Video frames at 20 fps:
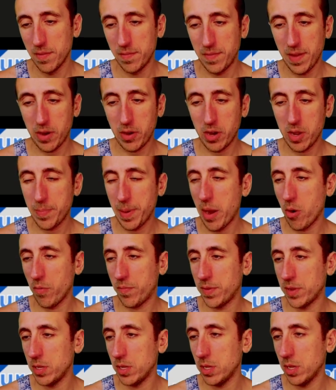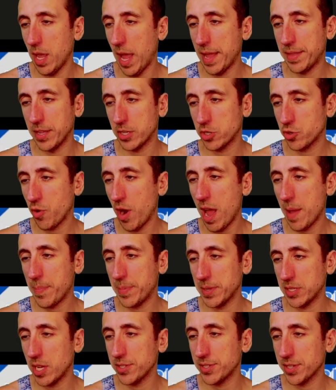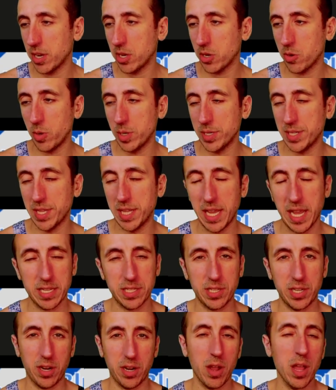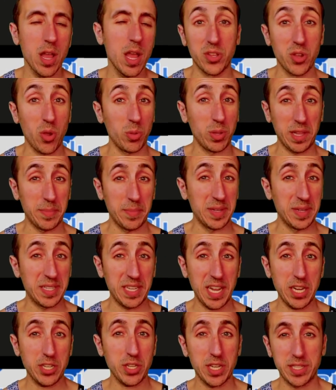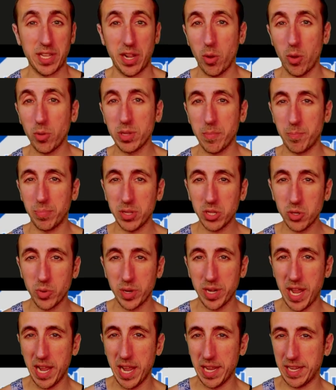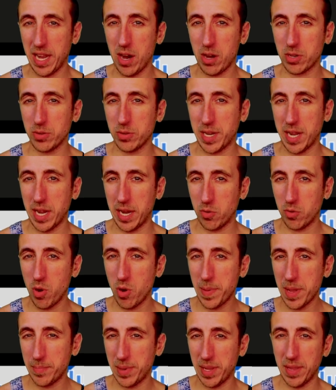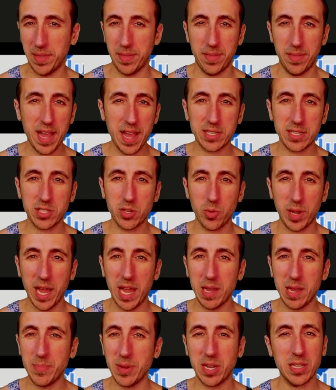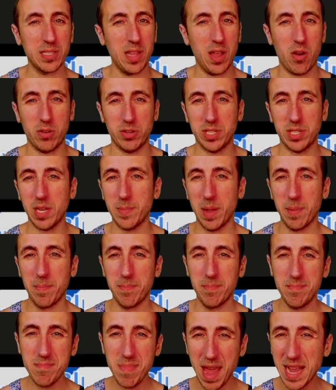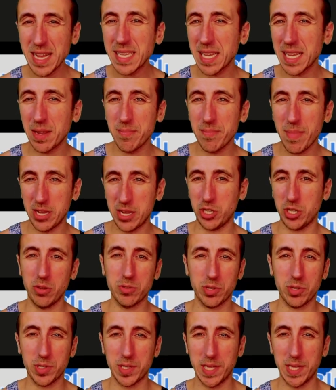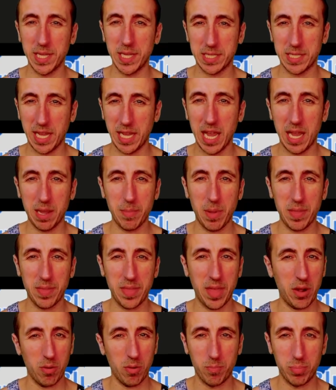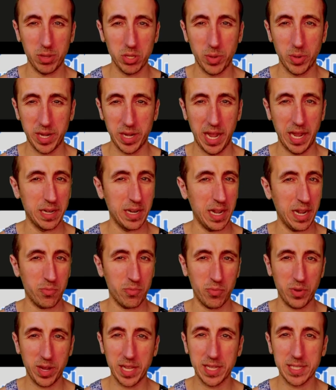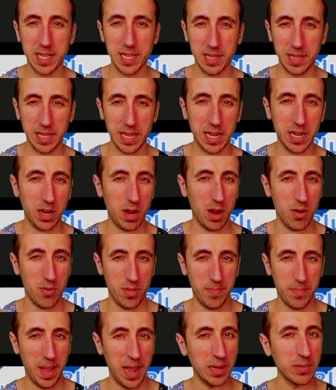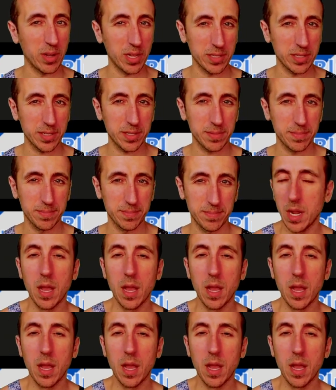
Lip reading: Very powerful, and the trap is also going to go into the S tier. The only limitation is that only blue innate characters can equip it, but that's okay because there are some amazing magic users in this game that are blue innate. Irene's and Lena are the main ones.